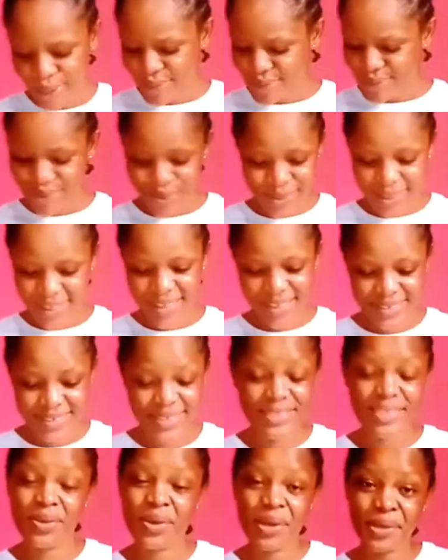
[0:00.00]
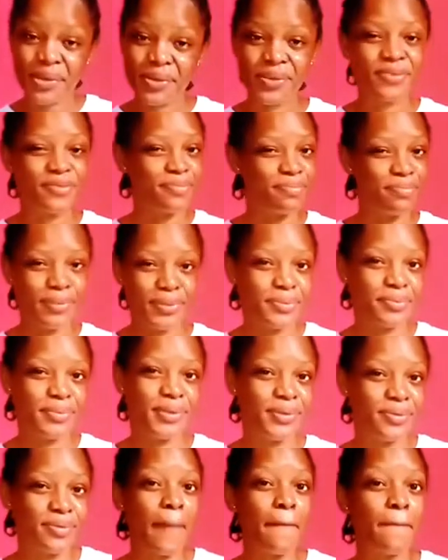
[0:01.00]
So next is our year of
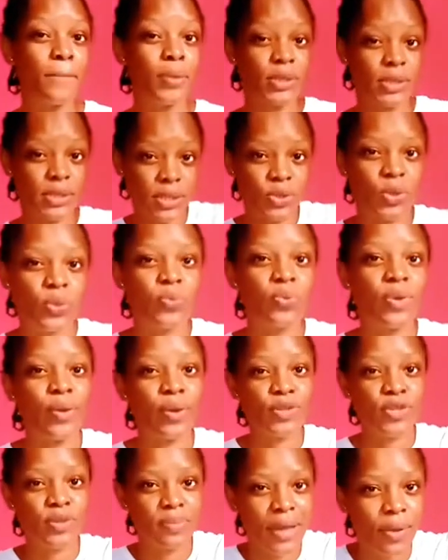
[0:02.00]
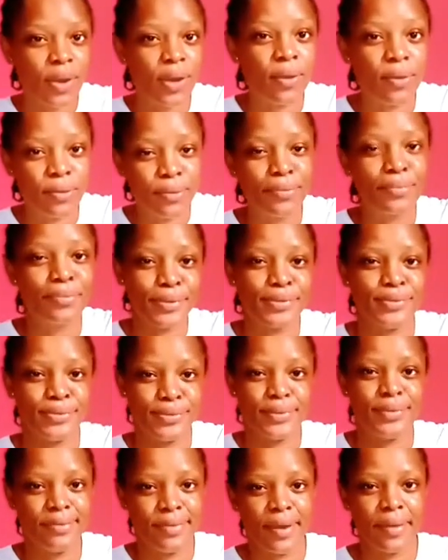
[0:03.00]
blooming. We are bossing up. We are going to be our own boss.
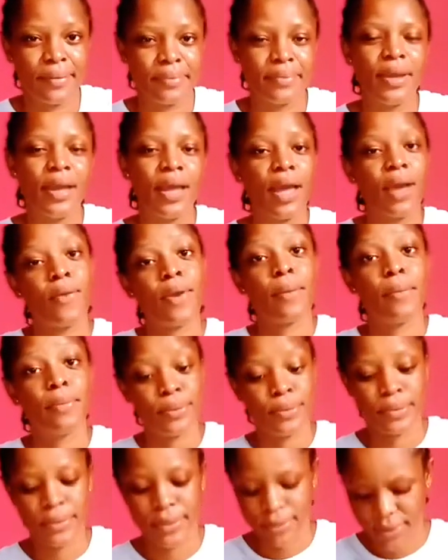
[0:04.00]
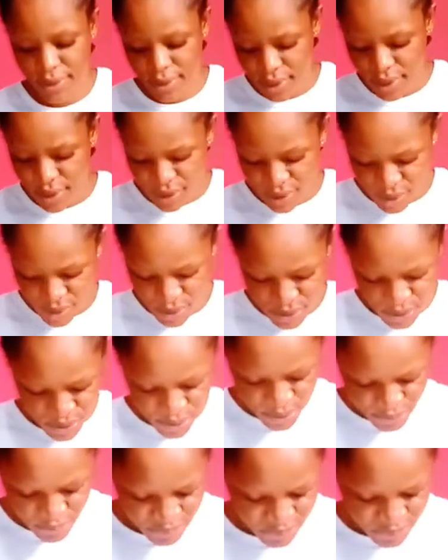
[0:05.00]
We are blooming. So,